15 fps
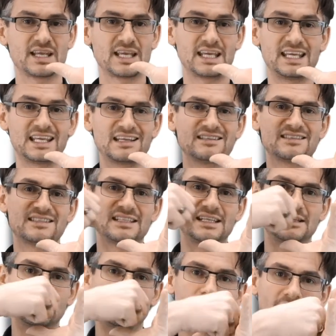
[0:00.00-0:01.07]
It can
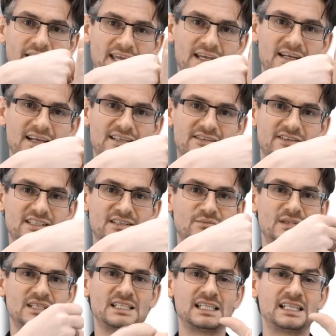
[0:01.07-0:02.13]
still recognize
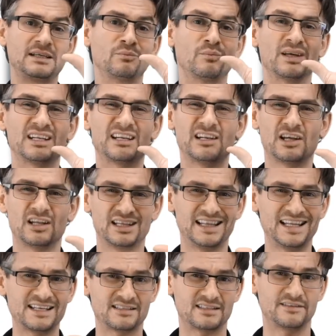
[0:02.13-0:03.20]
vitamin D, but a lot
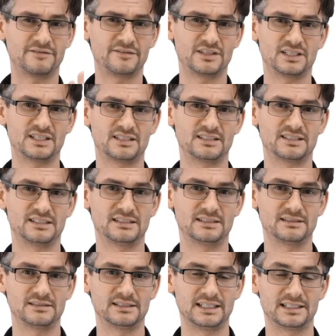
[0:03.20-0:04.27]
less
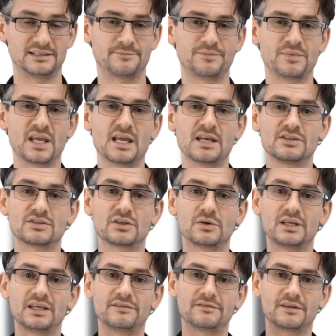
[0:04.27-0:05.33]
efficiently. So,
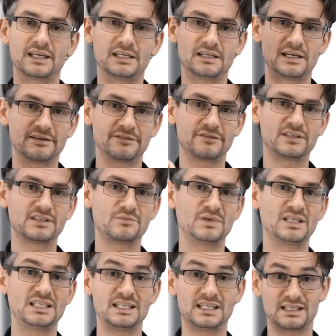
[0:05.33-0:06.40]
if enough vitamin
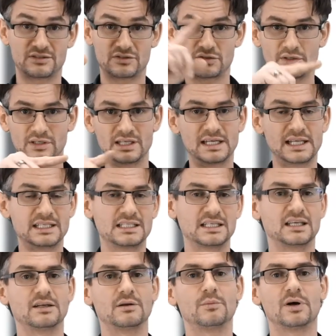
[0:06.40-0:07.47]
D is circulating
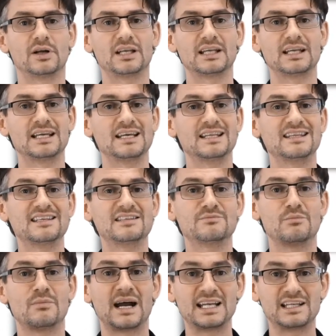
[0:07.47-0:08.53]
in the body, this
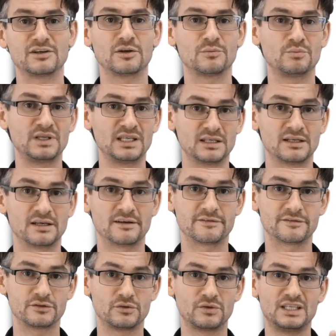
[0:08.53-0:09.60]
might not be enough
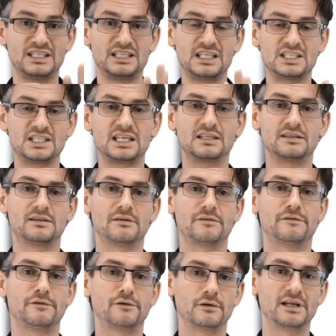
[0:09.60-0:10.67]
to initiate the
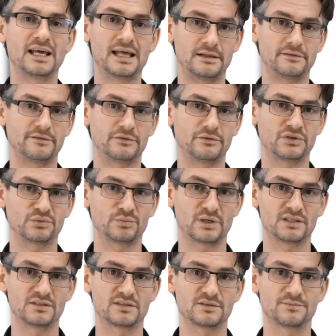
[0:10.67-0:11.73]
full healthy
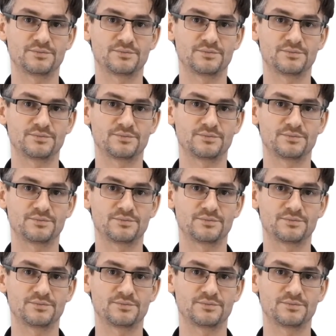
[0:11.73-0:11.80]
response.